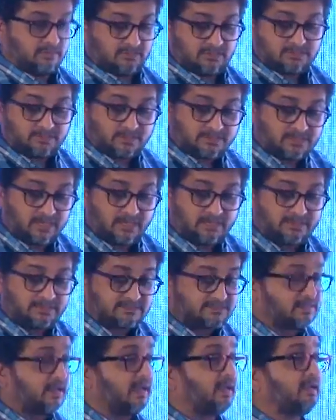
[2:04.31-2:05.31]
The
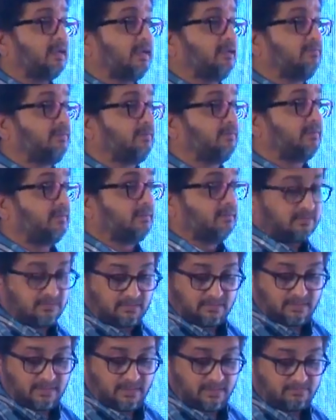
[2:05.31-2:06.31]
specialists and everyone
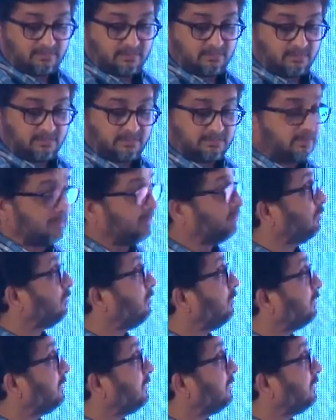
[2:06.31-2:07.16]
available in the remote